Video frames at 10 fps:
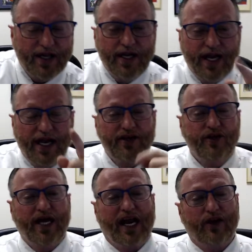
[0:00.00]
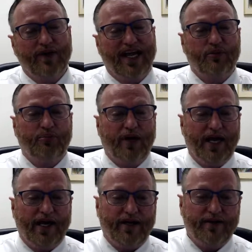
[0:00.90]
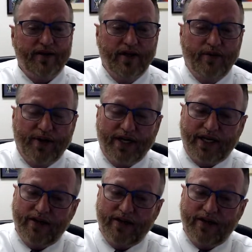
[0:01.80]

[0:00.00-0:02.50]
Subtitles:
And you got to learn how to play. But again,